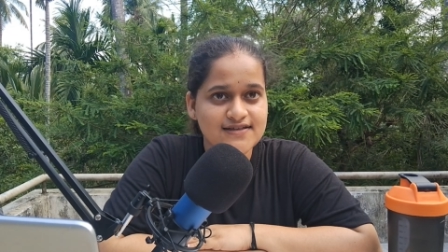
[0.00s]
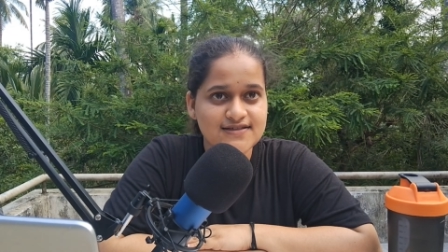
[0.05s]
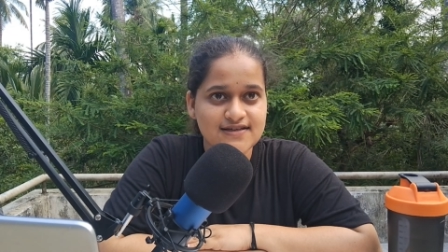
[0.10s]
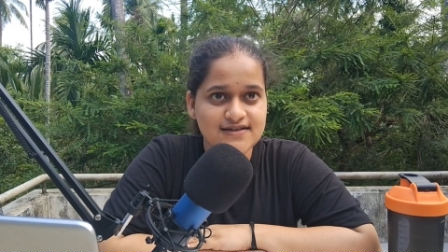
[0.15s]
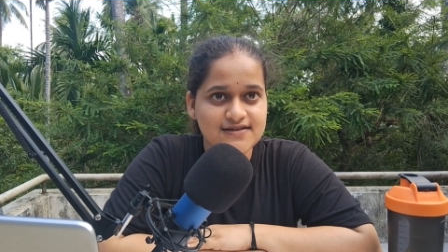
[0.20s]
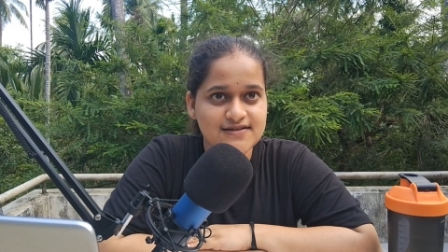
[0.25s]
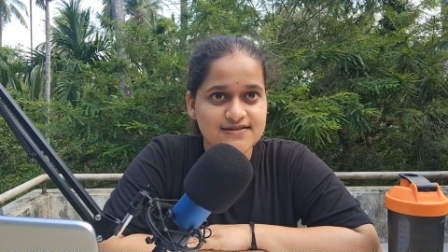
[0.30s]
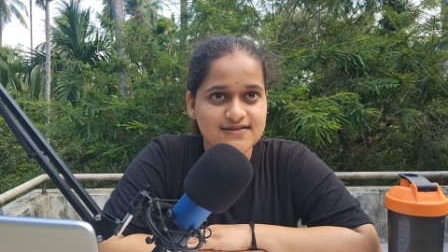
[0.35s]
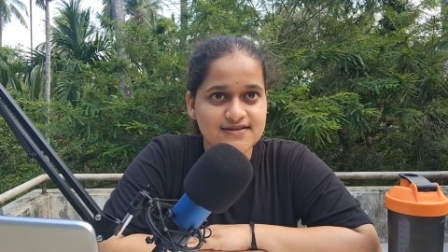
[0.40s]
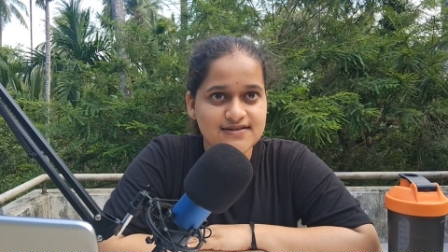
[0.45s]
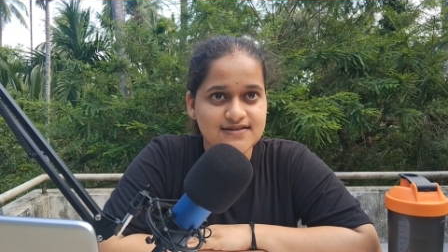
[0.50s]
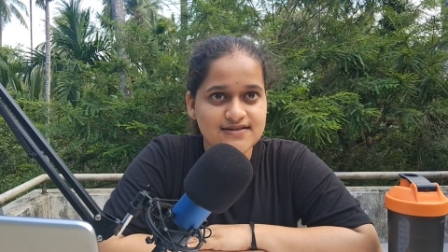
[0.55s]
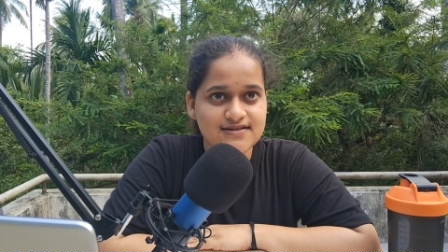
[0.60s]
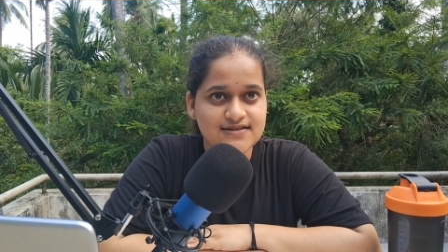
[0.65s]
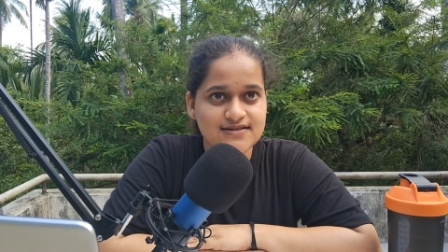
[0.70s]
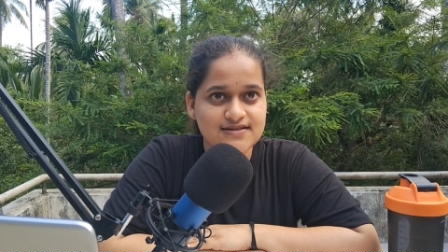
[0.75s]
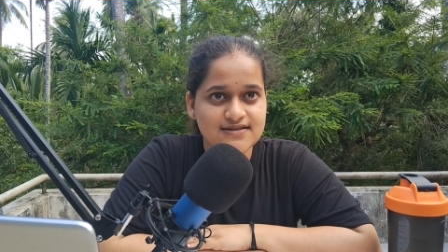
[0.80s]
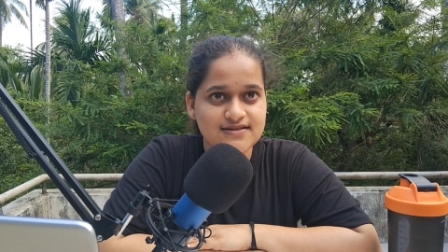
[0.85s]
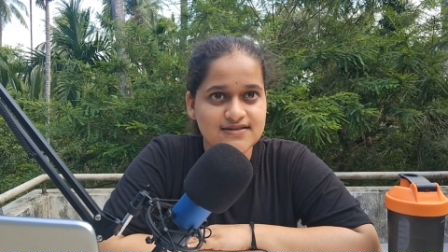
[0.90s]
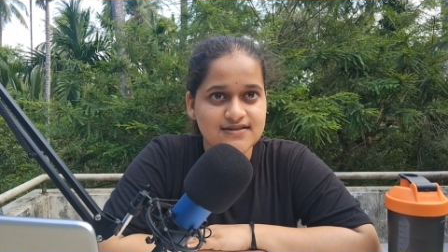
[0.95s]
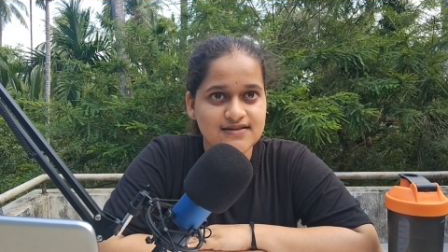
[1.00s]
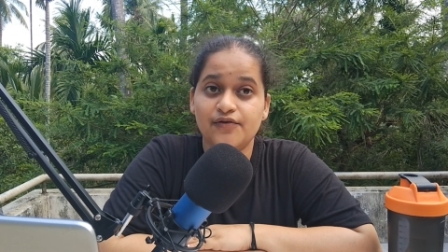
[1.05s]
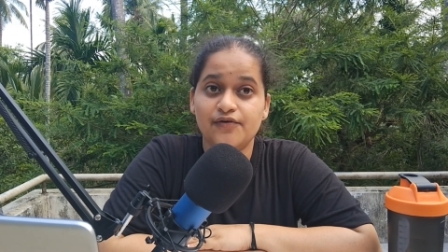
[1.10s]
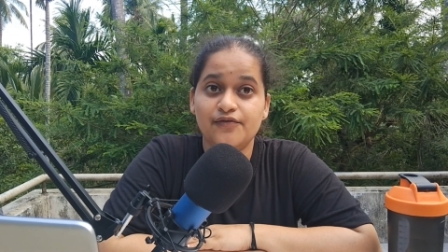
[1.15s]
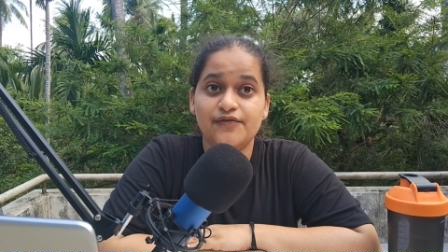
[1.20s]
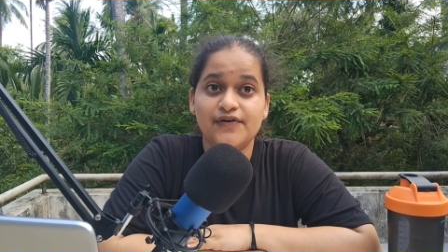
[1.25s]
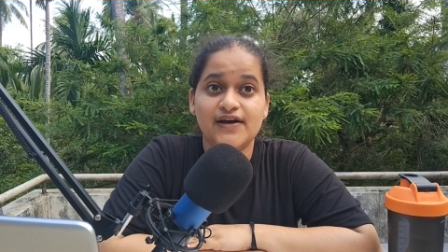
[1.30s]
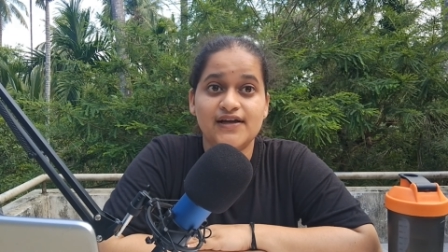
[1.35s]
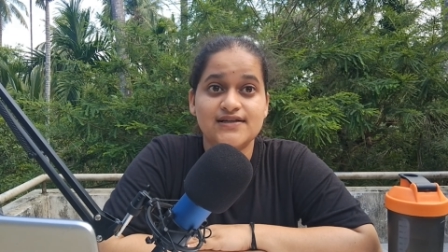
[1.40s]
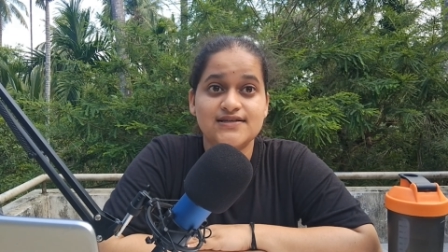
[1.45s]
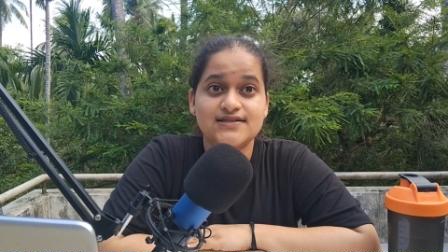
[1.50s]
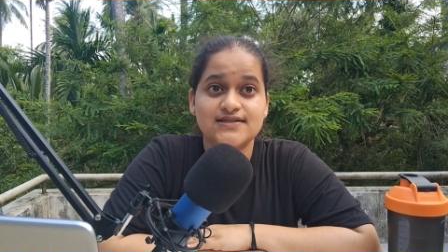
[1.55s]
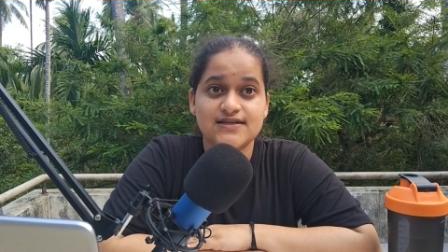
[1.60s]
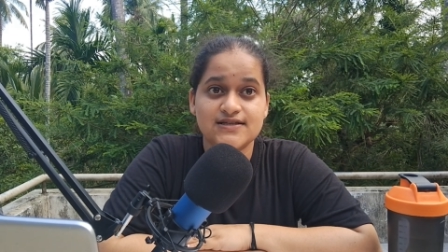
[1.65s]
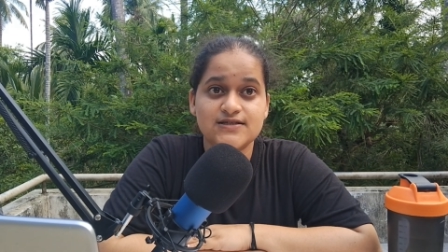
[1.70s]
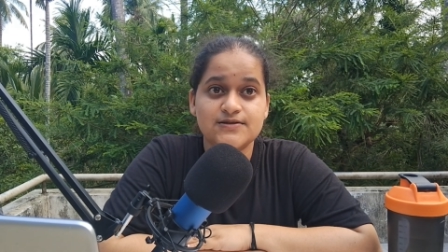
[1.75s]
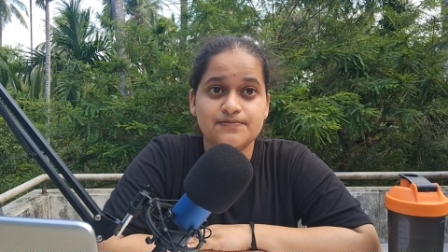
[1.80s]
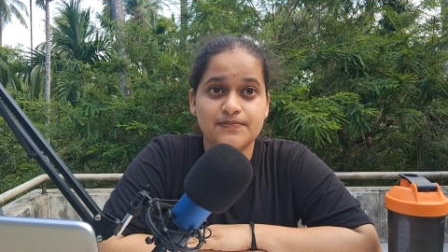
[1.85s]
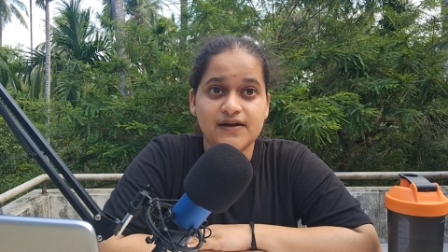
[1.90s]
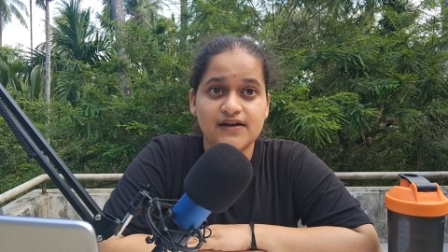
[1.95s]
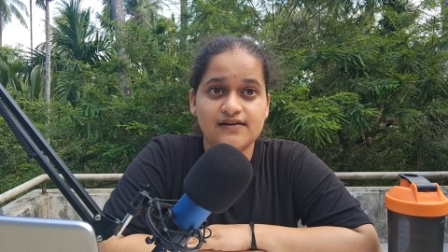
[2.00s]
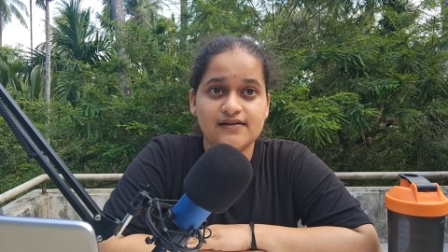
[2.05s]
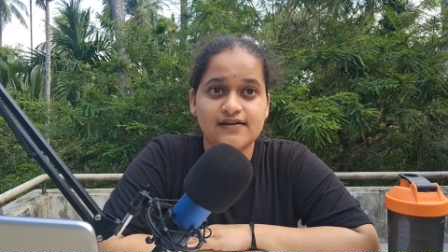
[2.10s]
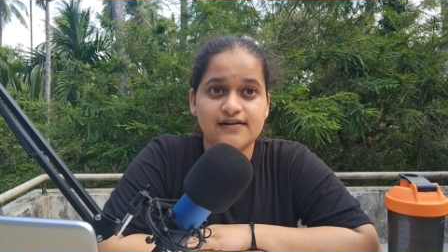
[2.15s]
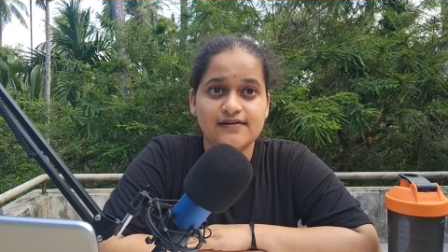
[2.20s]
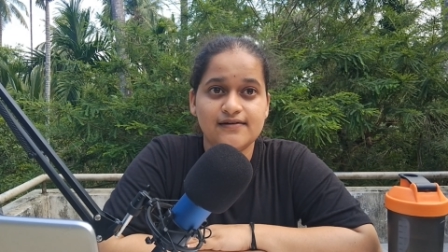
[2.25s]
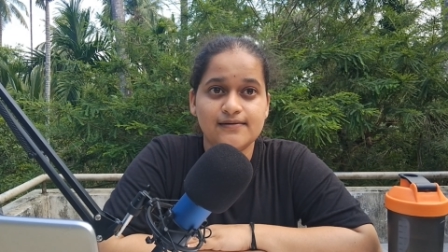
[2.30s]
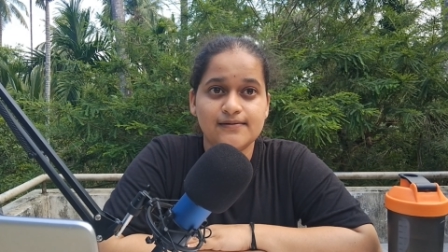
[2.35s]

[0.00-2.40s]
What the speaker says: citizens were suspended.